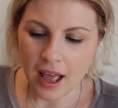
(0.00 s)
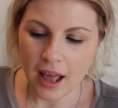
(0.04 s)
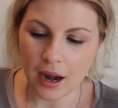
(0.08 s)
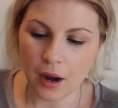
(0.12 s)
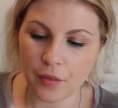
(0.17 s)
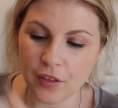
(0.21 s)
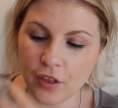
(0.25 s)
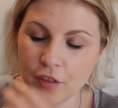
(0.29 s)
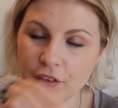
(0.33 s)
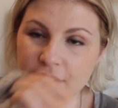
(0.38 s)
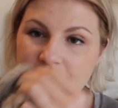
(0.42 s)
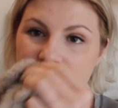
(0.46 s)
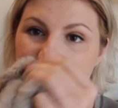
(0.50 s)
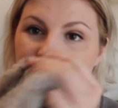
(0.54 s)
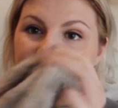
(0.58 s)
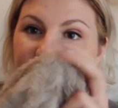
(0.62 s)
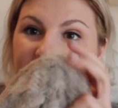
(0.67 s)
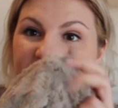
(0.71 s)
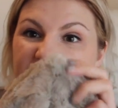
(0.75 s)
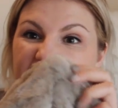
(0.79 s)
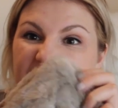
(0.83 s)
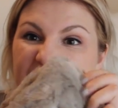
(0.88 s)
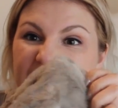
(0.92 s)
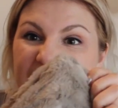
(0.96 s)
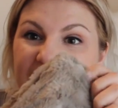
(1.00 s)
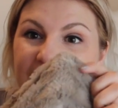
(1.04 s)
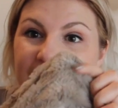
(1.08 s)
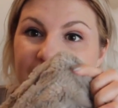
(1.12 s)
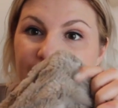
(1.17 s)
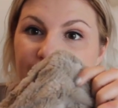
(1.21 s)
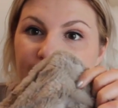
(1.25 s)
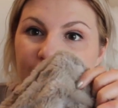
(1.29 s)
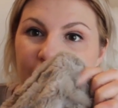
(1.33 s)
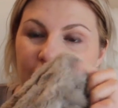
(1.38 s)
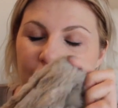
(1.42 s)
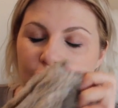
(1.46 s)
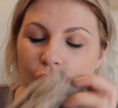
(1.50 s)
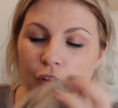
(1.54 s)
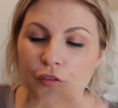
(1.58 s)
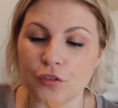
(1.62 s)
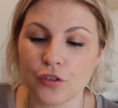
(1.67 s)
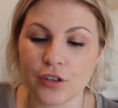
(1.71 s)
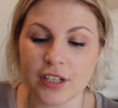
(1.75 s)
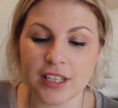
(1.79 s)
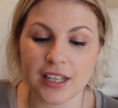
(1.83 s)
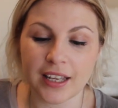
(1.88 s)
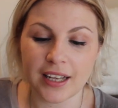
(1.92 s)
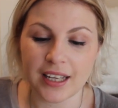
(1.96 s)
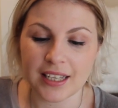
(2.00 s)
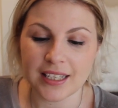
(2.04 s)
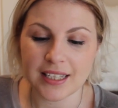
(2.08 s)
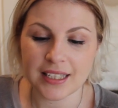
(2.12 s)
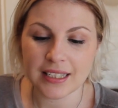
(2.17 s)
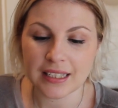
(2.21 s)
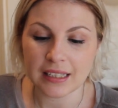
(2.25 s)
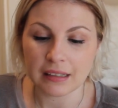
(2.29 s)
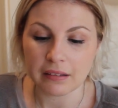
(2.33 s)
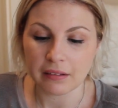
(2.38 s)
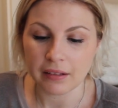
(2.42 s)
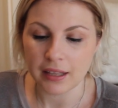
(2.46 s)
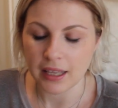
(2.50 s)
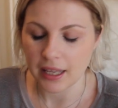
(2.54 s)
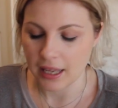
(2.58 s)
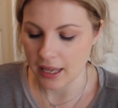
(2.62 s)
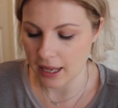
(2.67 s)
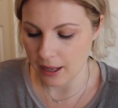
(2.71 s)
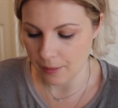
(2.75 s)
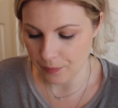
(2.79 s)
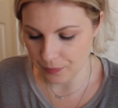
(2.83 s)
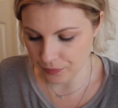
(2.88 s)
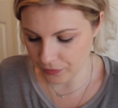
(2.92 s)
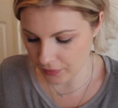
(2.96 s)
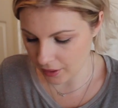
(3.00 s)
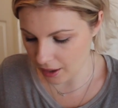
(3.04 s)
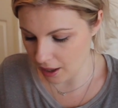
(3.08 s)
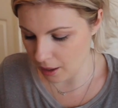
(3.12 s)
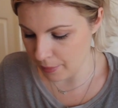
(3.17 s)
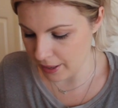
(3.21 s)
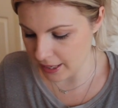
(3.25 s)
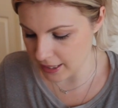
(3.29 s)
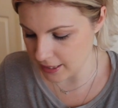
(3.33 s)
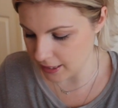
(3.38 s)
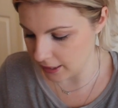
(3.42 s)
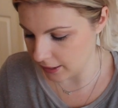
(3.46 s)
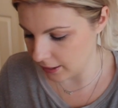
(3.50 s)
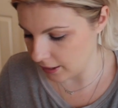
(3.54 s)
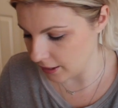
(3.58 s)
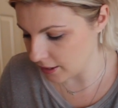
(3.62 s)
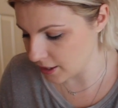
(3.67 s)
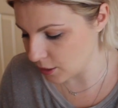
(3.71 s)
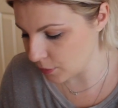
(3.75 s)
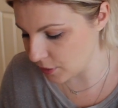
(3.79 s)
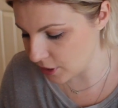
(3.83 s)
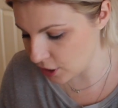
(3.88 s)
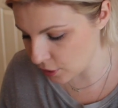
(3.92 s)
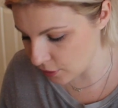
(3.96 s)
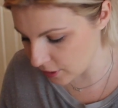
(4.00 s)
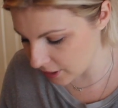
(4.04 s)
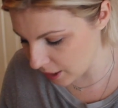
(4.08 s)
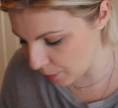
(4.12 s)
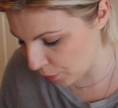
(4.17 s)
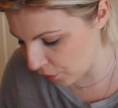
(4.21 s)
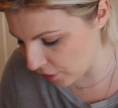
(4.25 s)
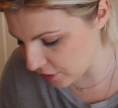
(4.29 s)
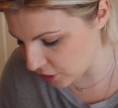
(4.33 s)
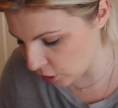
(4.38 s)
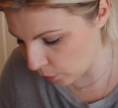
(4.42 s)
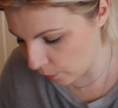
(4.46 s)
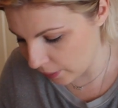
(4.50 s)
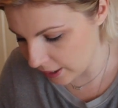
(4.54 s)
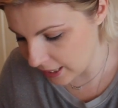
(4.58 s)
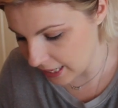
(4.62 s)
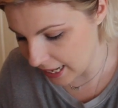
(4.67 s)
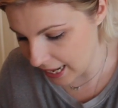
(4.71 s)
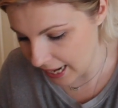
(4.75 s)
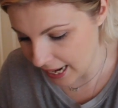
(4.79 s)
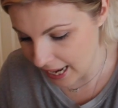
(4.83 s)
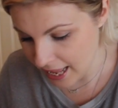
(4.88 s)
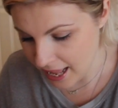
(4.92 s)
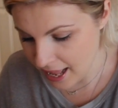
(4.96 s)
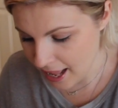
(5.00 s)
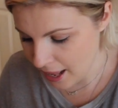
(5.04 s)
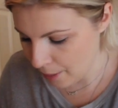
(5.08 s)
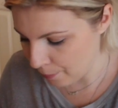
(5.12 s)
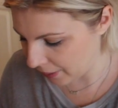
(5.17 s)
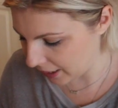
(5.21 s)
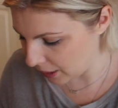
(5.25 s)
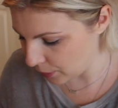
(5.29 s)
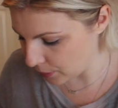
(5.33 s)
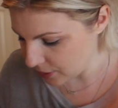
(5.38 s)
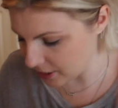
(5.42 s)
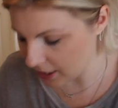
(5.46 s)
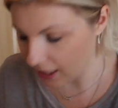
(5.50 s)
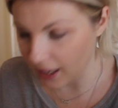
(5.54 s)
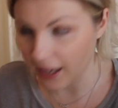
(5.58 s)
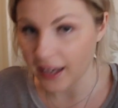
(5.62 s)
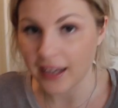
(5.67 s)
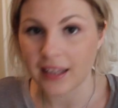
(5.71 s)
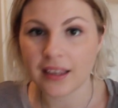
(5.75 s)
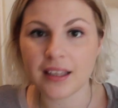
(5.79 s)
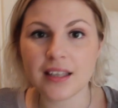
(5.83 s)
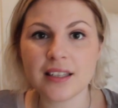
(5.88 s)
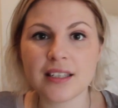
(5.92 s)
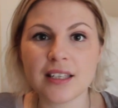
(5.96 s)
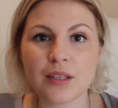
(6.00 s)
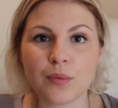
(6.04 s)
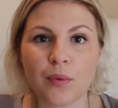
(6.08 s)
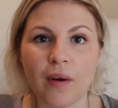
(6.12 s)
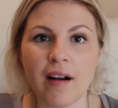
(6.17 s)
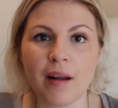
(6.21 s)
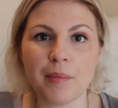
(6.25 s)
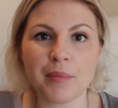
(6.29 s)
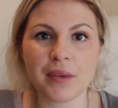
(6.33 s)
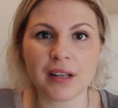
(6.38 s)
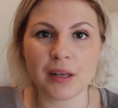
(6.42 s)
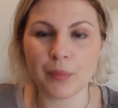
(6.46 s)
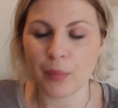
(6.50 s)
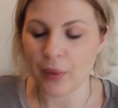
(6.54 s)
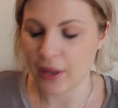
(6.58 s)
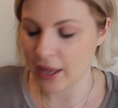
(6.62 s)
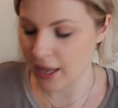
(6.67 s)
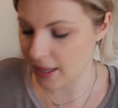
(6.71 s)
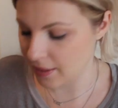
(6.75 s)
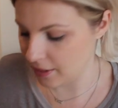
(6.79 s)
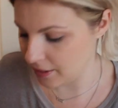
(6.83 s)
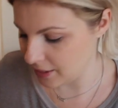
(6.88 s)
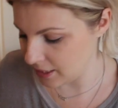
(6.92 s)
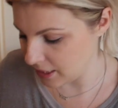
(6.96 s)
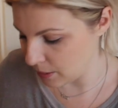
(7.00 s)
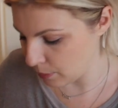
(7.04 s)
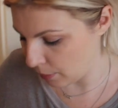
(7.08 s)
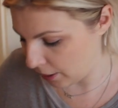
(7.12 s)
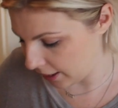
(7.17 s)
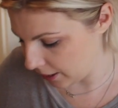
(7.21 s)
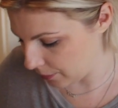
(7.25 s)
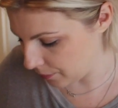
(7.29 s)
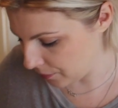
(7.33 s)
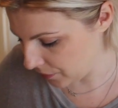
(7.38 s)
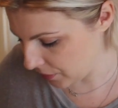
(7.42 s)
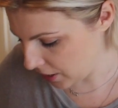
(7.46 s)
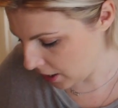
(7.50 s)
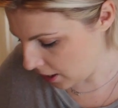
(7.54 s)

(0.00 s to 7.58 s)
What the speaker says: And on the other side, it's even softer. It's like a silky amazingness. So as soon as I put this on my knee, Manny was like, this is where I'm gonna be, this is mine.